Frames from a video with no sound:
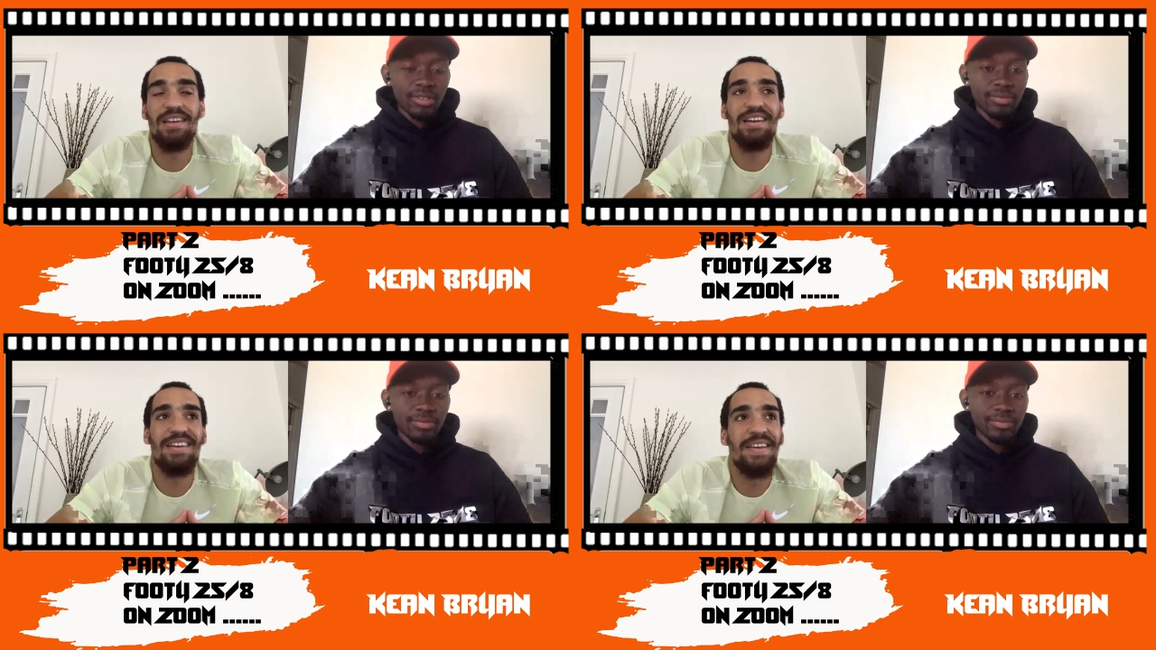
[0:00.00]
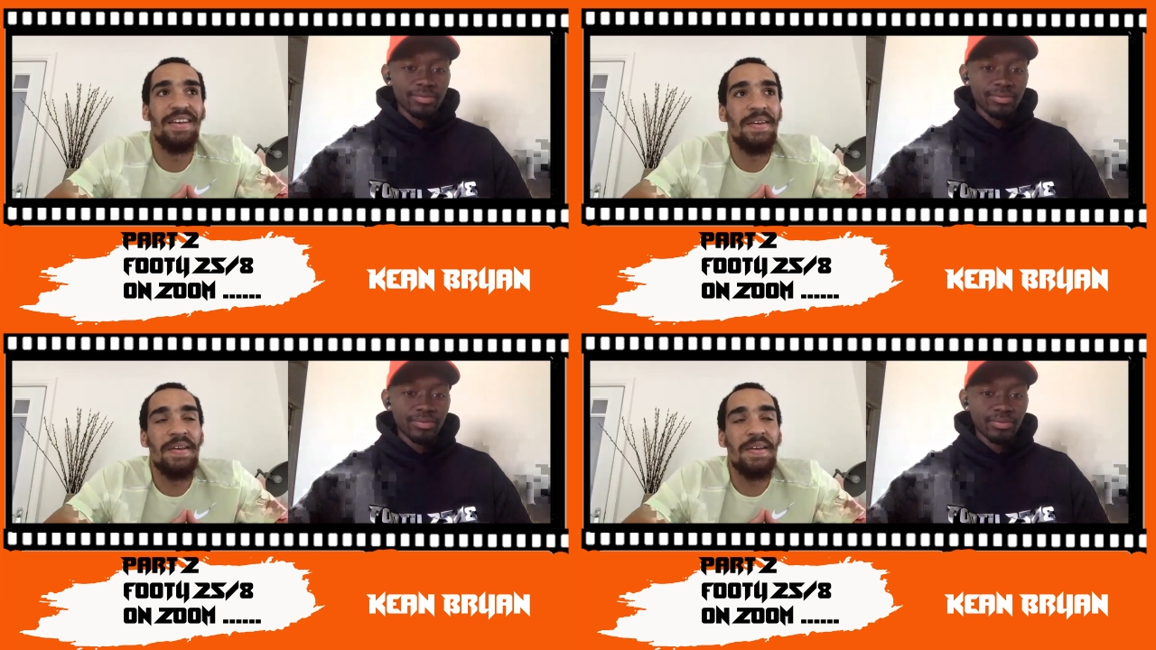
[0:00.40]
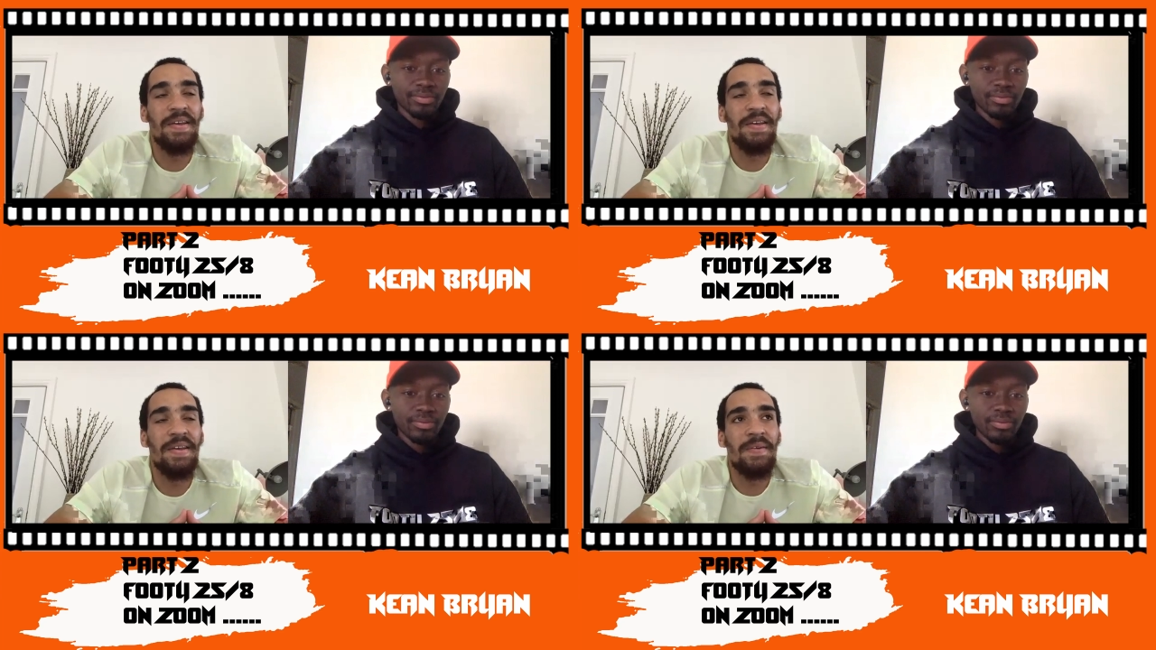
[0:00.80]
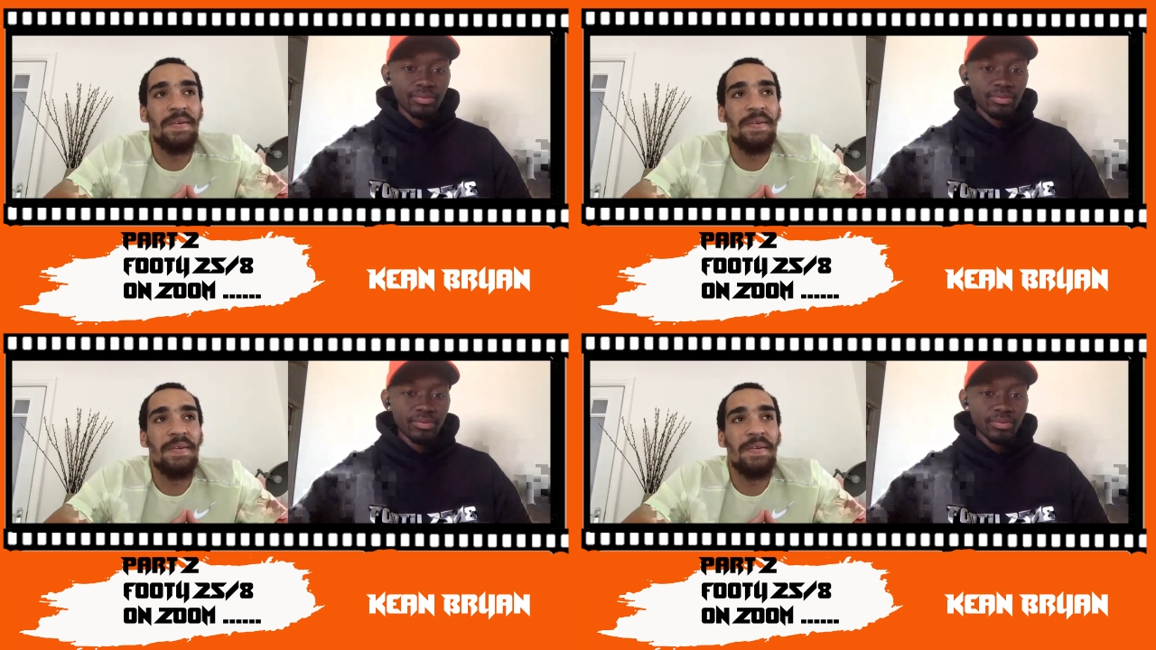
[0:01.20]
Speaker 1: Yeah. Like
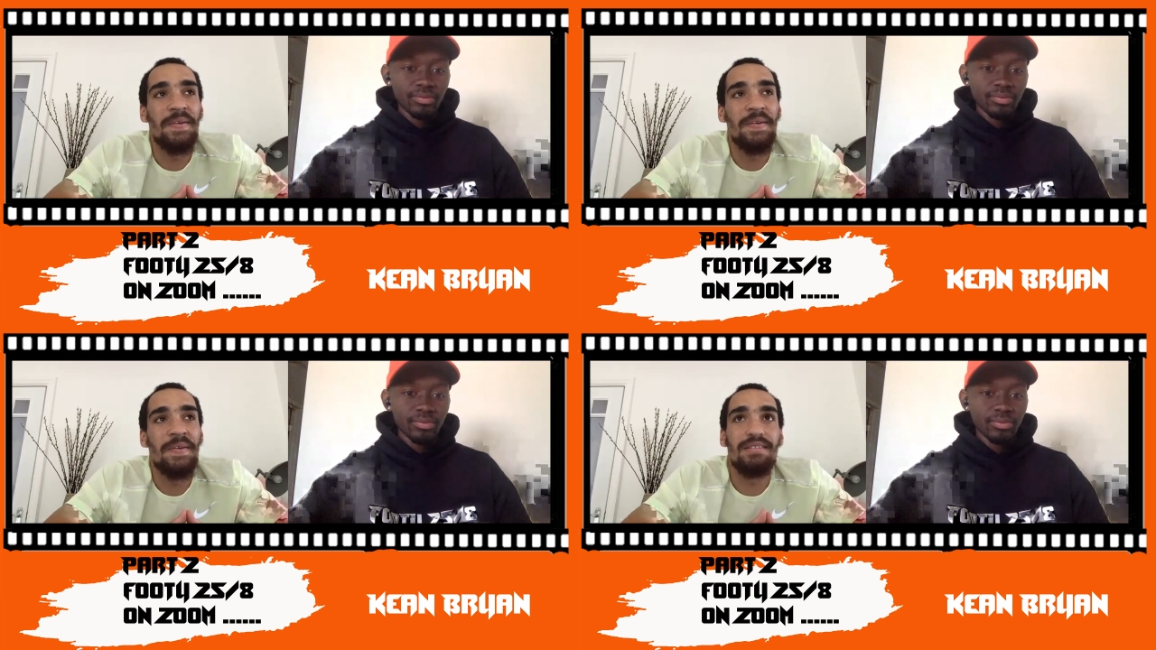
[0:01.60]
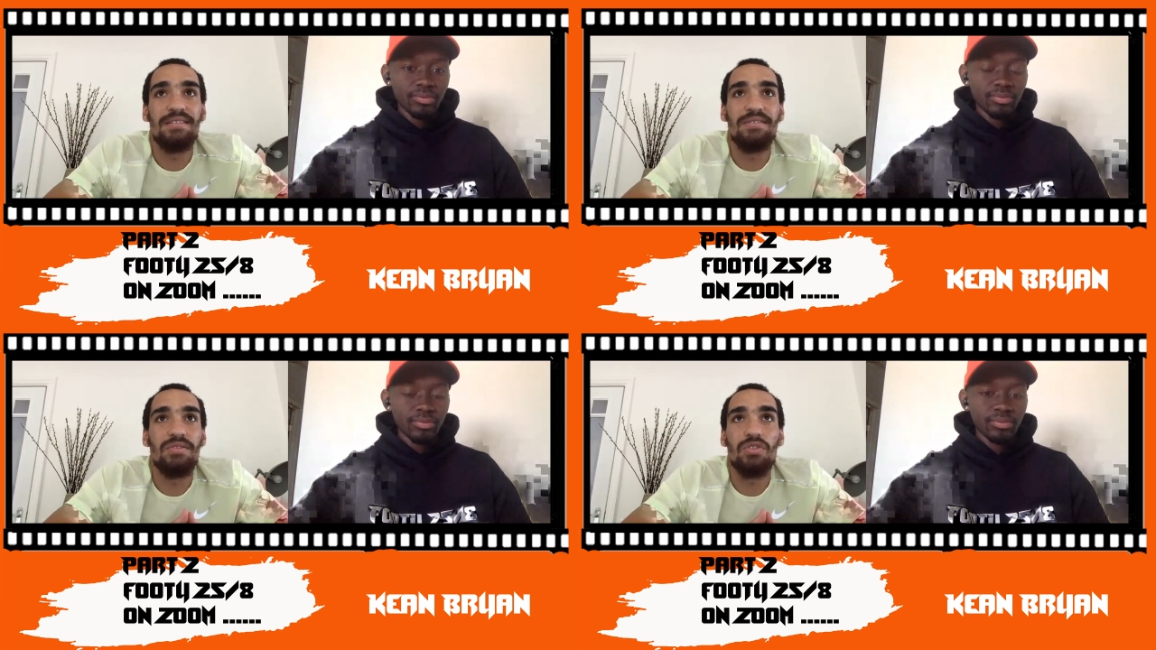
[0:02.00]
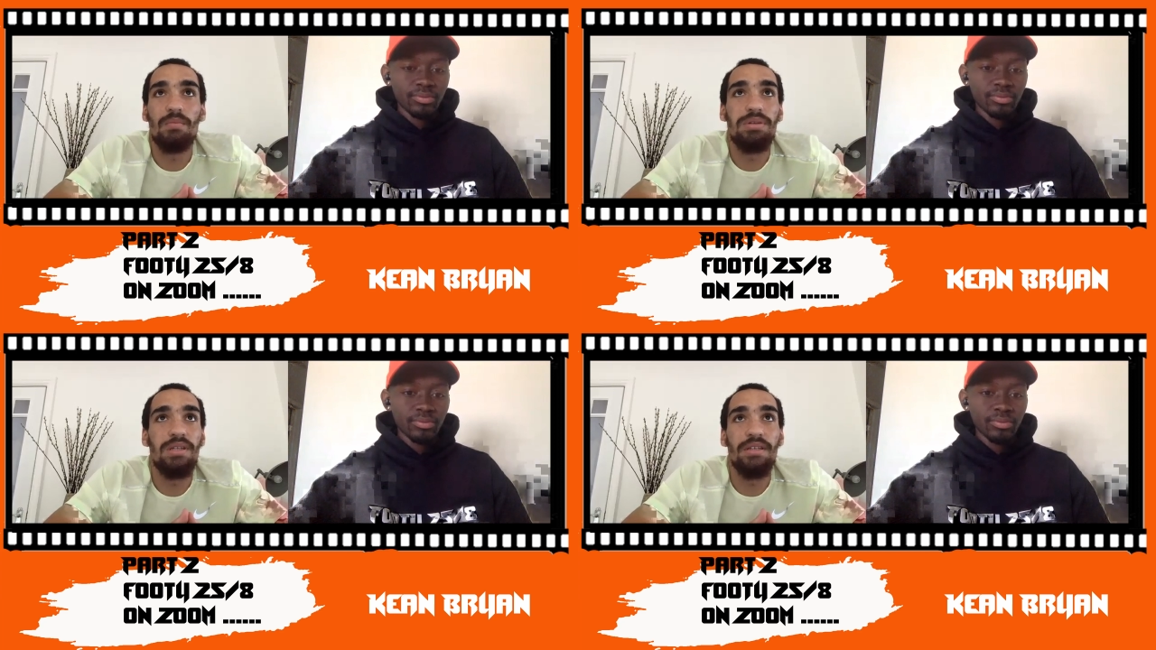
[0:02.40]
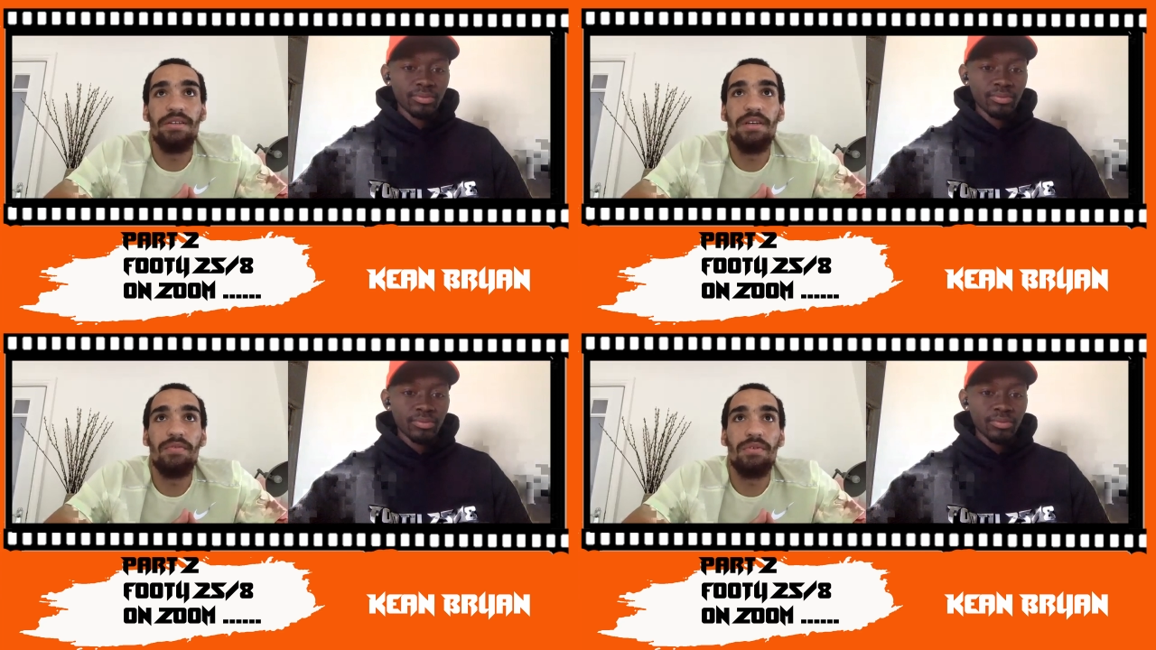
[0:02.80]
this was like just
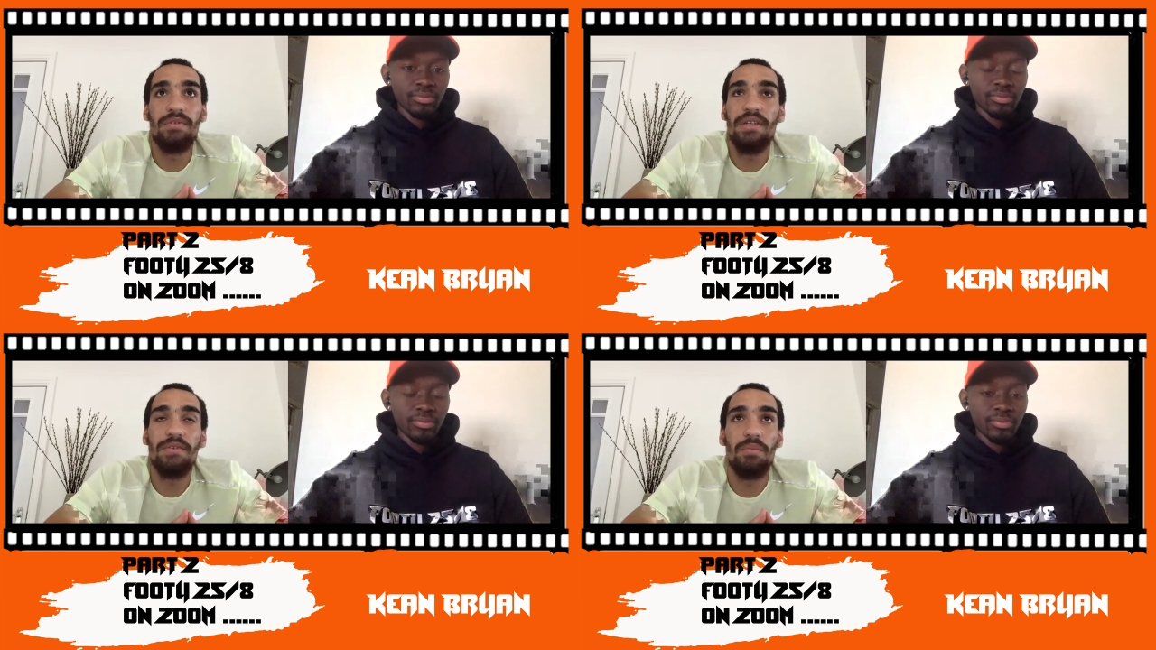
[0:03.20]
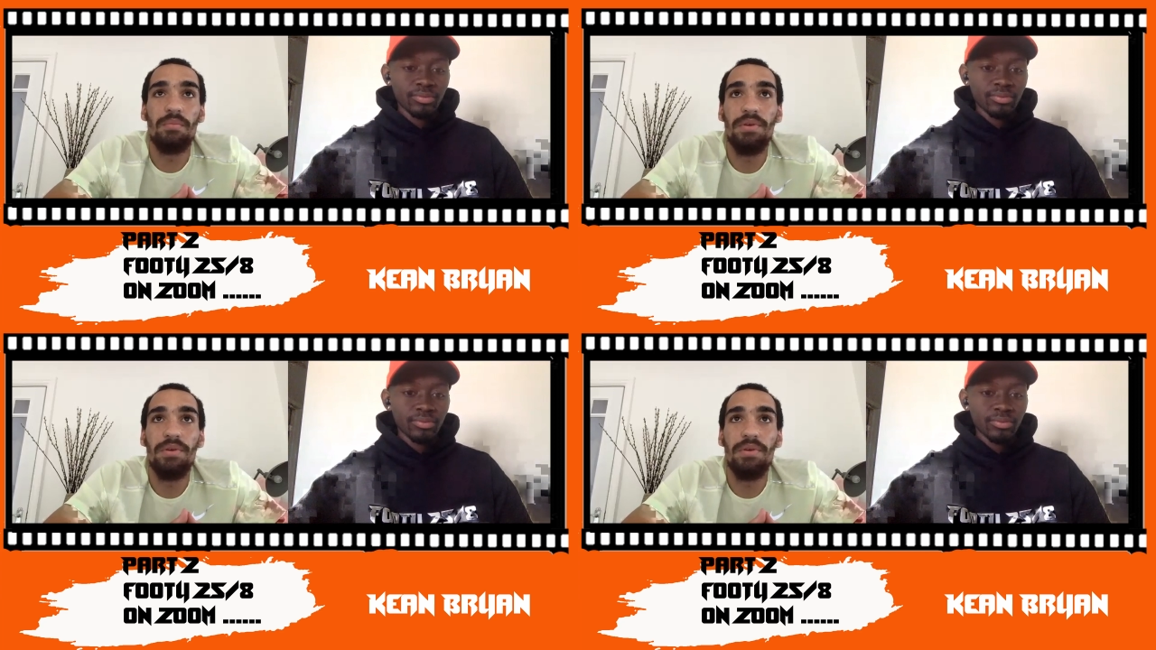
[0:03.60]
completely different, different